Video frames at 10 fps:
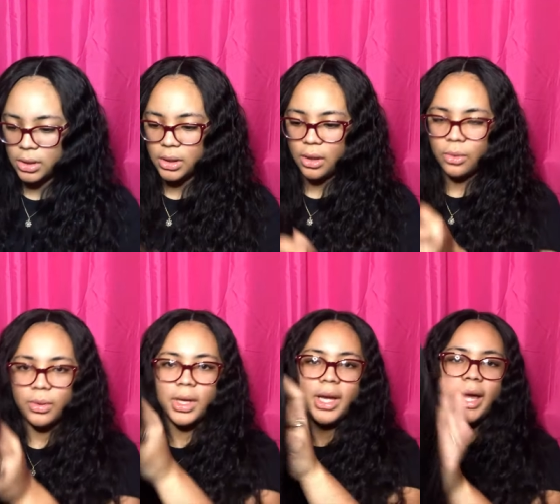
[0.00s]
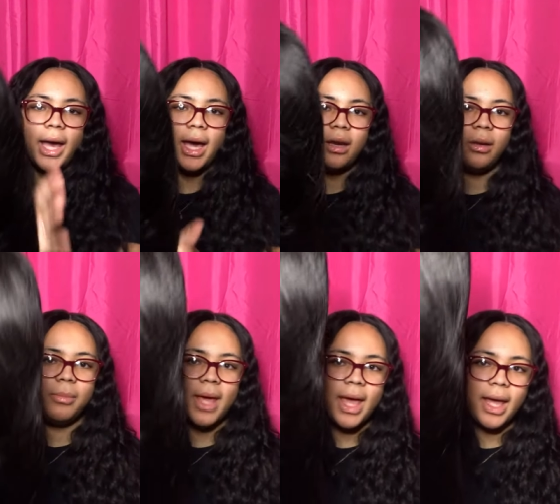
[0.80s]
So out of the
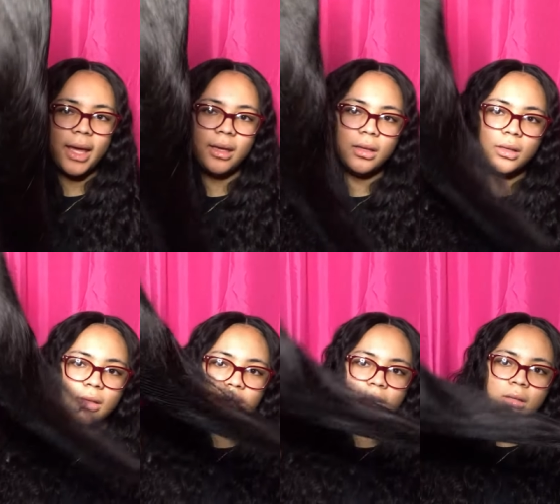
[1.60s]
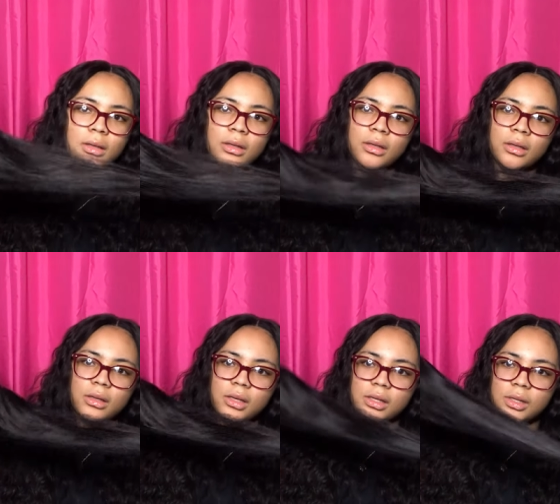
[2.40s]
bag,
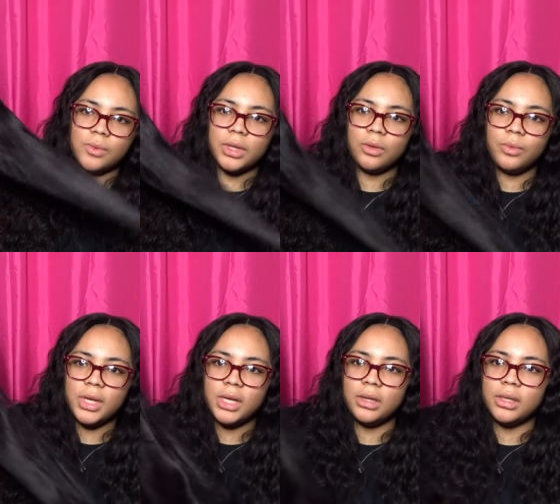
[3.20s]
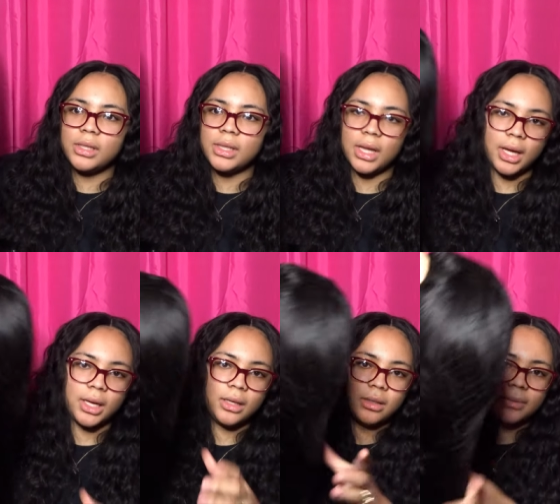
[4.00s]
this is what the wig looks like.